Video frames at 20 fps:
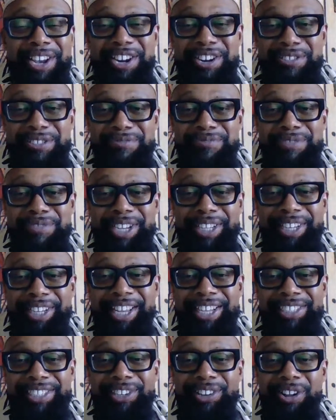
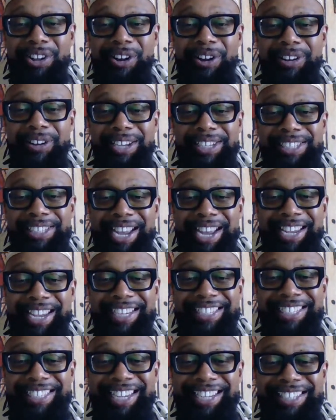really as long as I
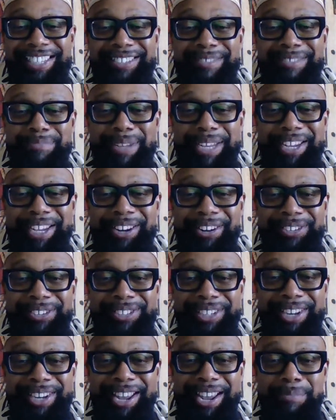intend to be here
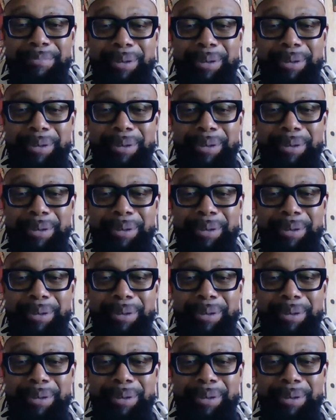today.